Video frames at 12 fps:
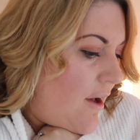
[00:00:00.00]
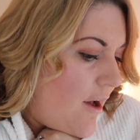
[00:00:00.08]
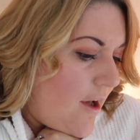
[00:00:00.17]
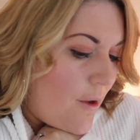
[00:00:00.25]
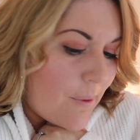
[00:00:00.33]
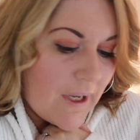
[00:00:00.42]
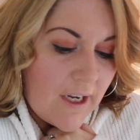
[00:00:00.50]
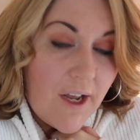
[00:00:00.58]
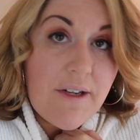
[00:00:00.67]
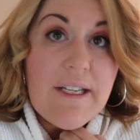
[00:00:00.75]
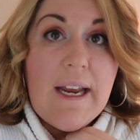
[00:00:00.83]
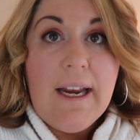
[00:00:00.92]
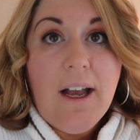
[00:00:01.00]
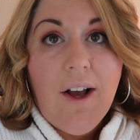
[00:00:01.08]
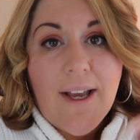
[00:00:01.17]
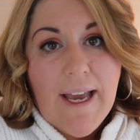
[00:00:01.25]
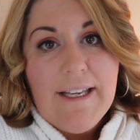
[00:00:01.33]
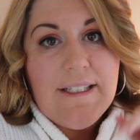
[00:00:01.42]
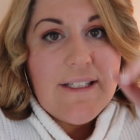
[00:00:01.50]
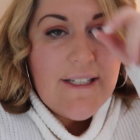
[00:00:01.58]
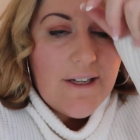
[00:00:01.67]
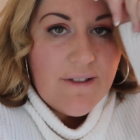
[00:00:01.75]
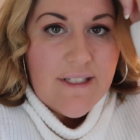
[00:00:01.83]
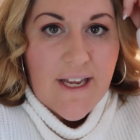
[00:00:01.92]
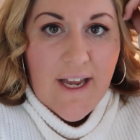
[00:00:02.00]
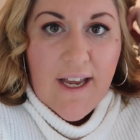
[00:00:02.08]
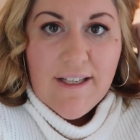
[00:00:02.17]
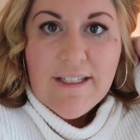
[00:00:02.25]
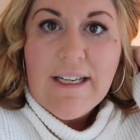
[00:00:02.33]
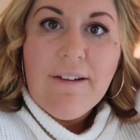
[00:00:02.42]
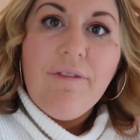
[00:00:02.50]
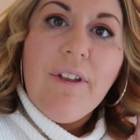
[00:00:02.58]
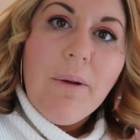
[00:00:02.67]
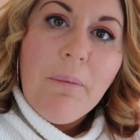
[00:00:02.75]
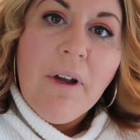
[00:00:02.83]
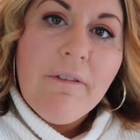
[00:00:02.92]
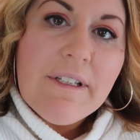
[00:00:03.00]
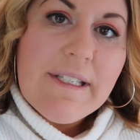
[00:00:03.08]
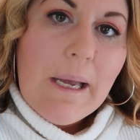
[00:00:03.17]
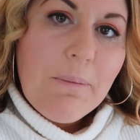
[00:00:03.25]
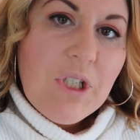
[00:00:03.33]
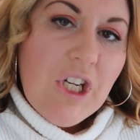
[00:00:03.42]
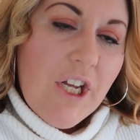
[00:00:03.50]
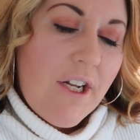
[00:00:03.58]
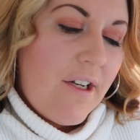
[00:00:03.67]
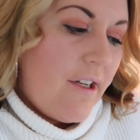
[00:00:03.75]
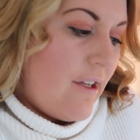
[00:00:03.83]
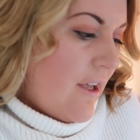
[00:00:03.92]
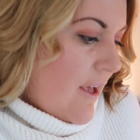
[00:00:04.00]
We're going to go and take our cases downstairs, leave them at reception,